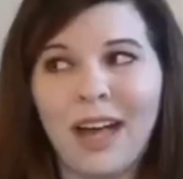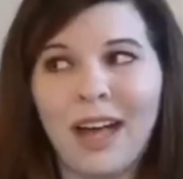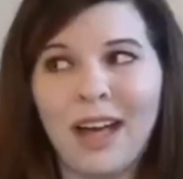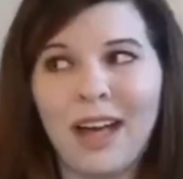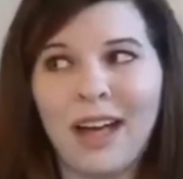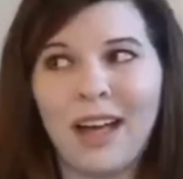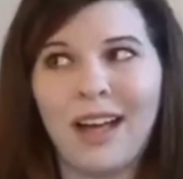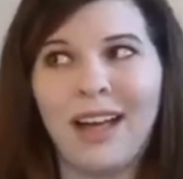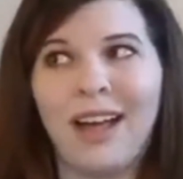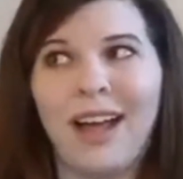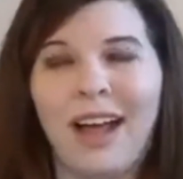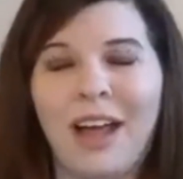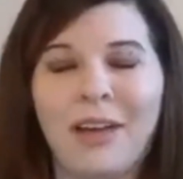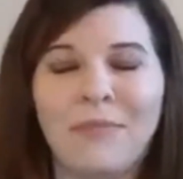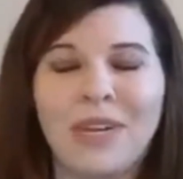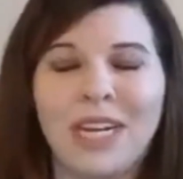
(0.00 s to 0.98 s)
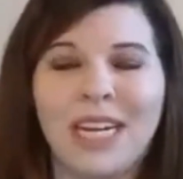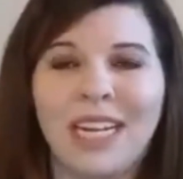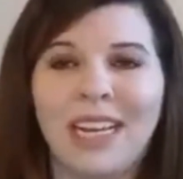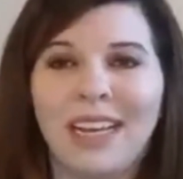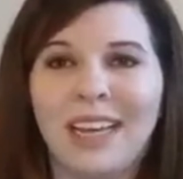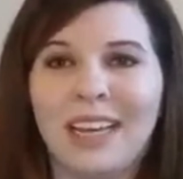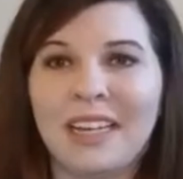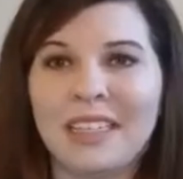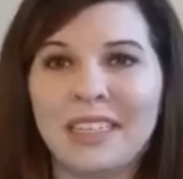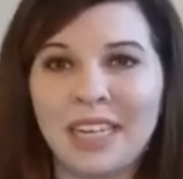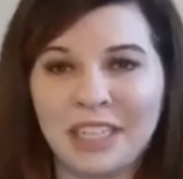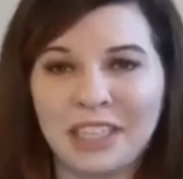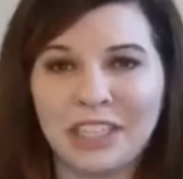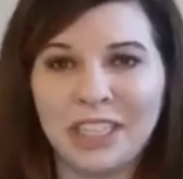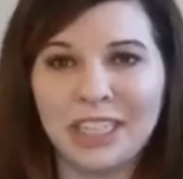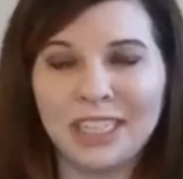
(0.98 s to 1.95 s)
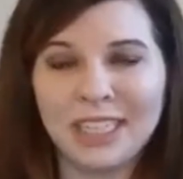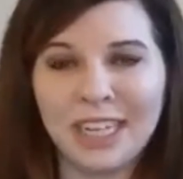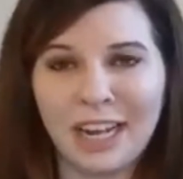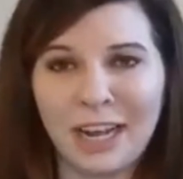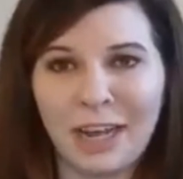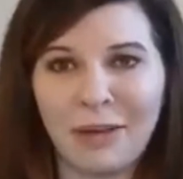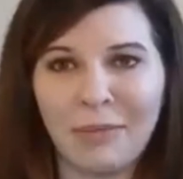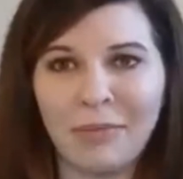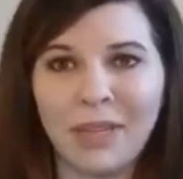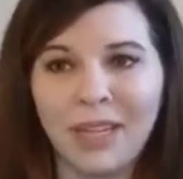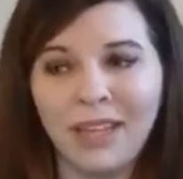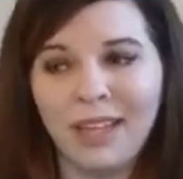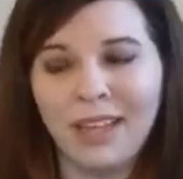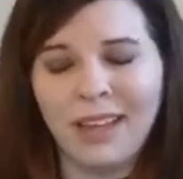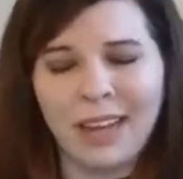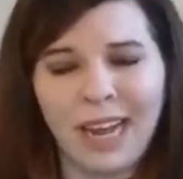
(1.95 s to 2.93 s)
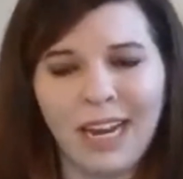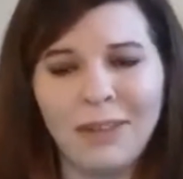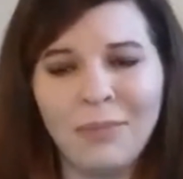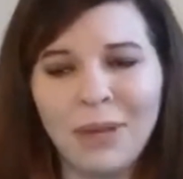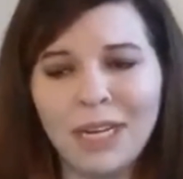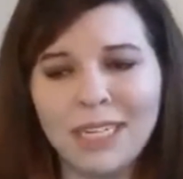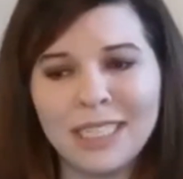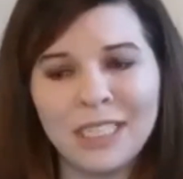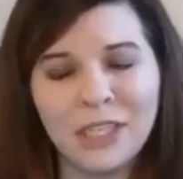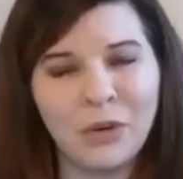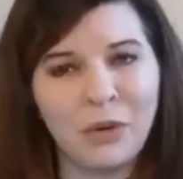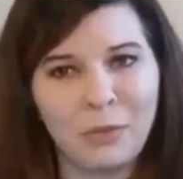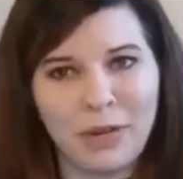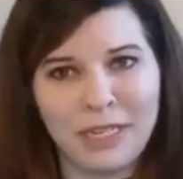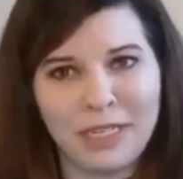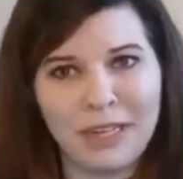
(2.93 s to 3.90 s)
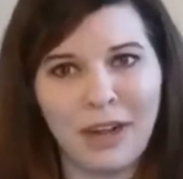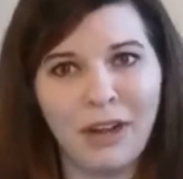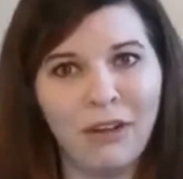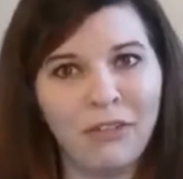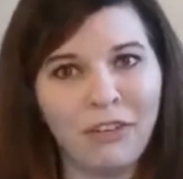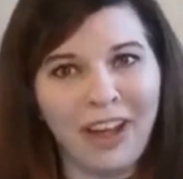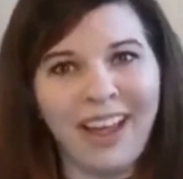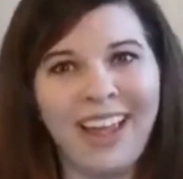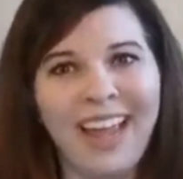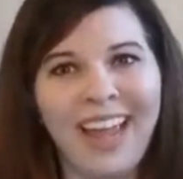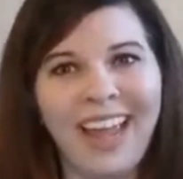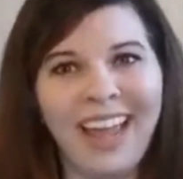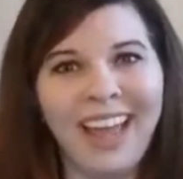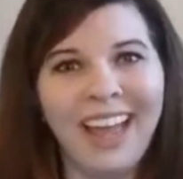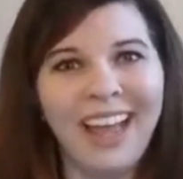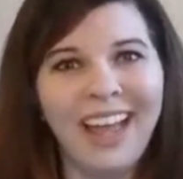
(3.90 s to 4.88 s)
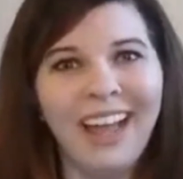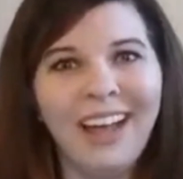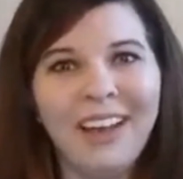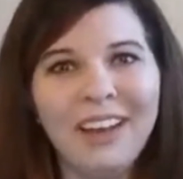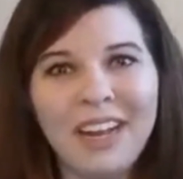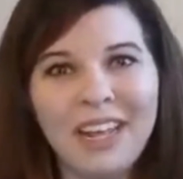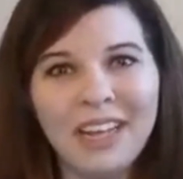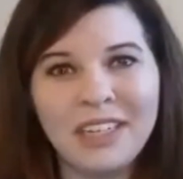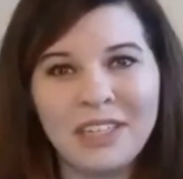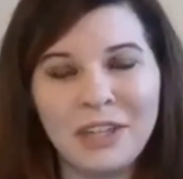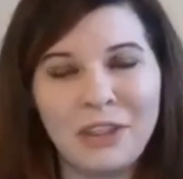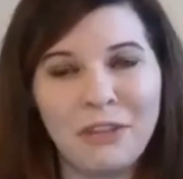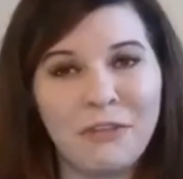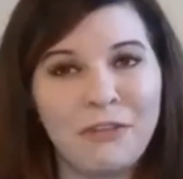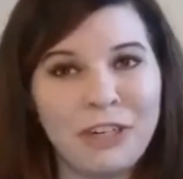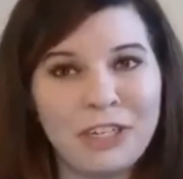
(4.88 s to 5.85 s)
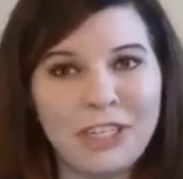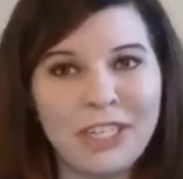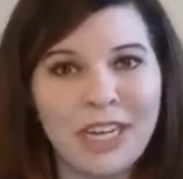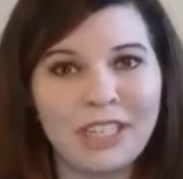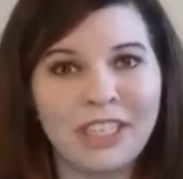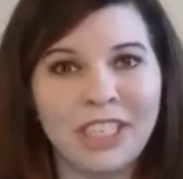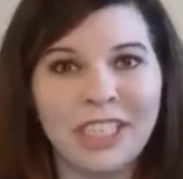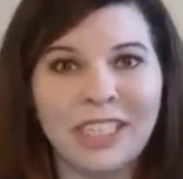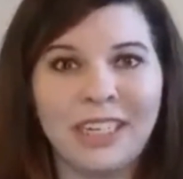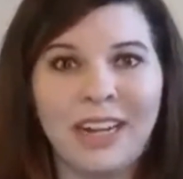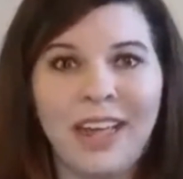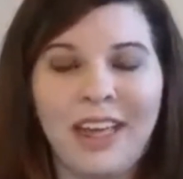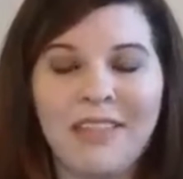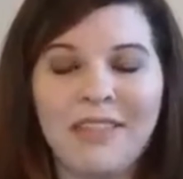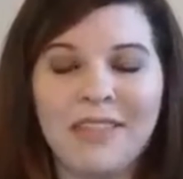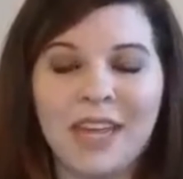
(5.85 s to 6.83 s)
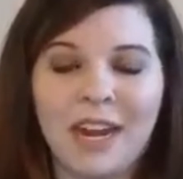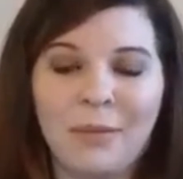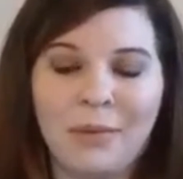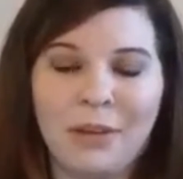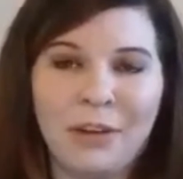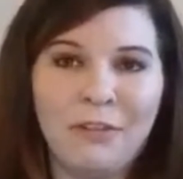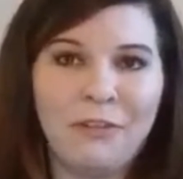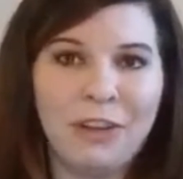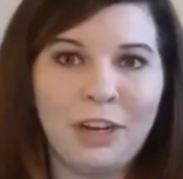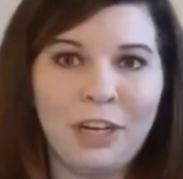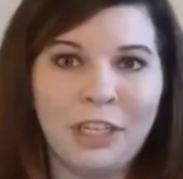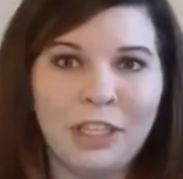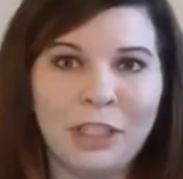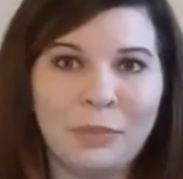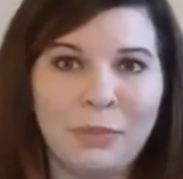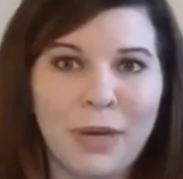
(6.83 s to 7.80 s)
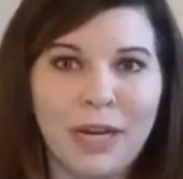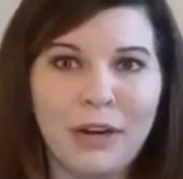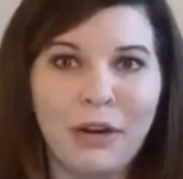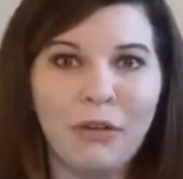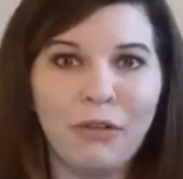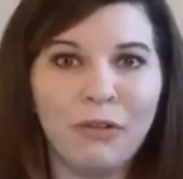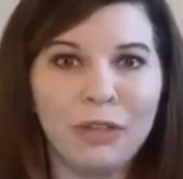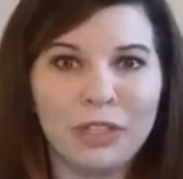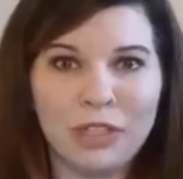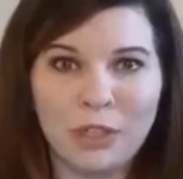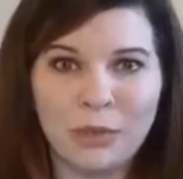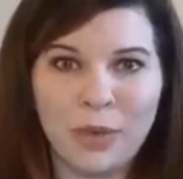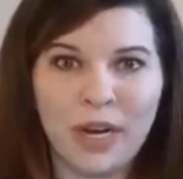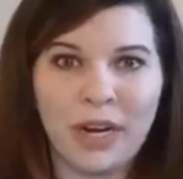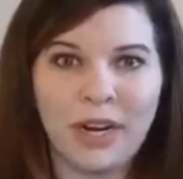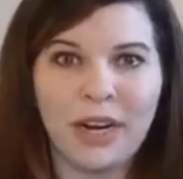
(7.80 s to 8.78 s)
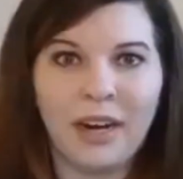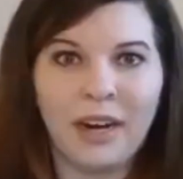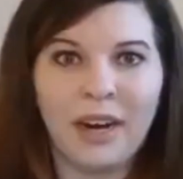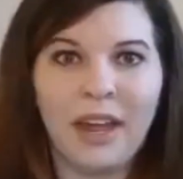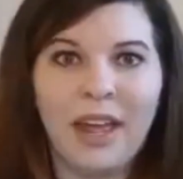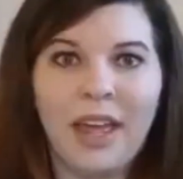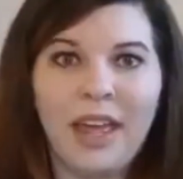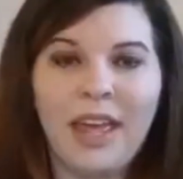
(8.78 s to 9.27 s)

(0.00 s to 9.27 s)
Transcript: Uh, I'm knitting a section at a time. Kind of made a deal with myself. I knit the first section and then I'm going to finish my No Frills Sweater.